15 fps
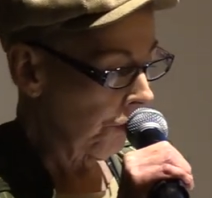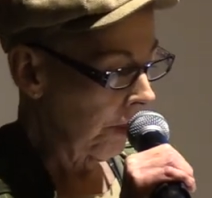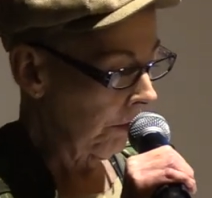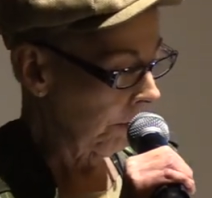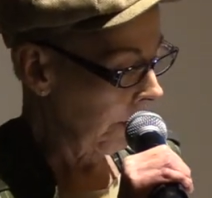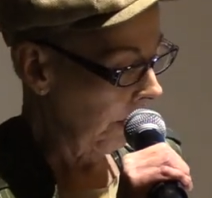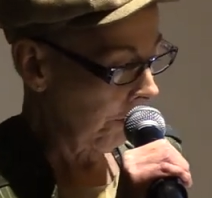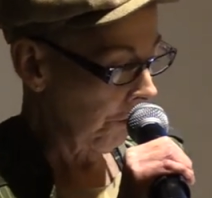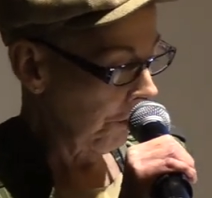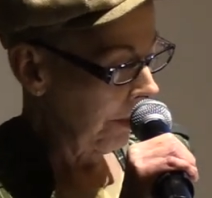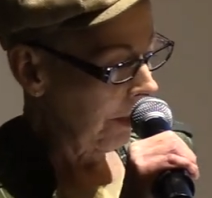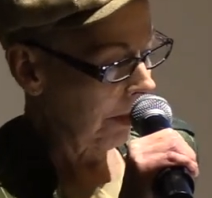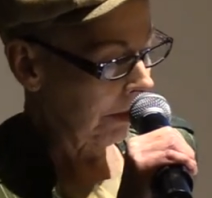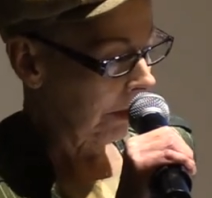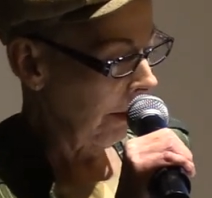she or does she
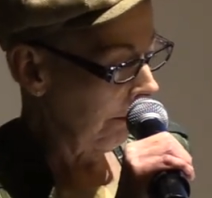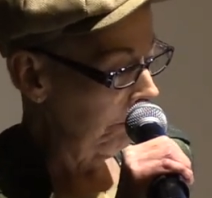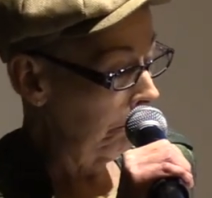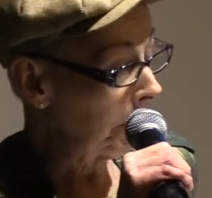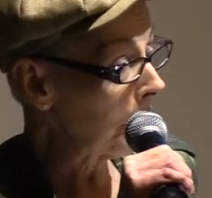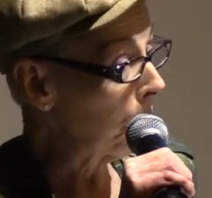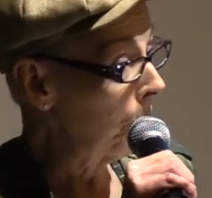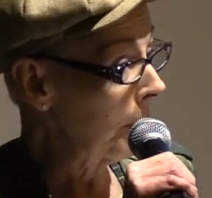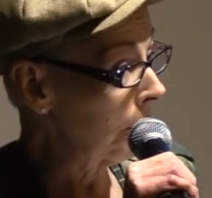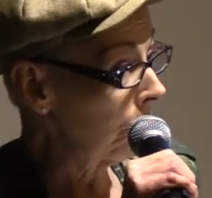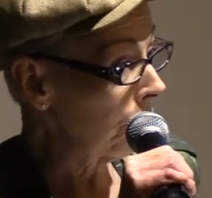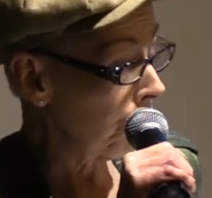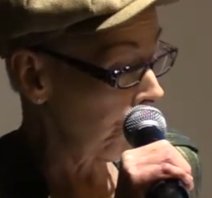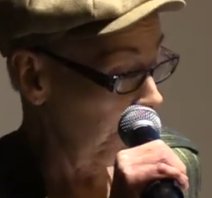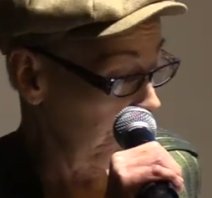not love me? Will
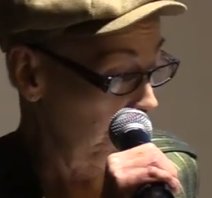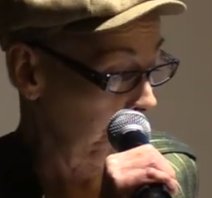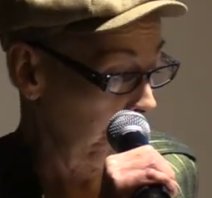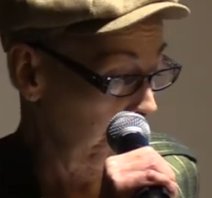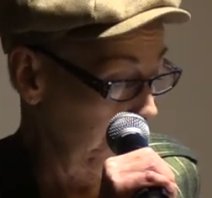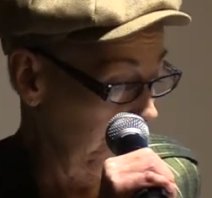she or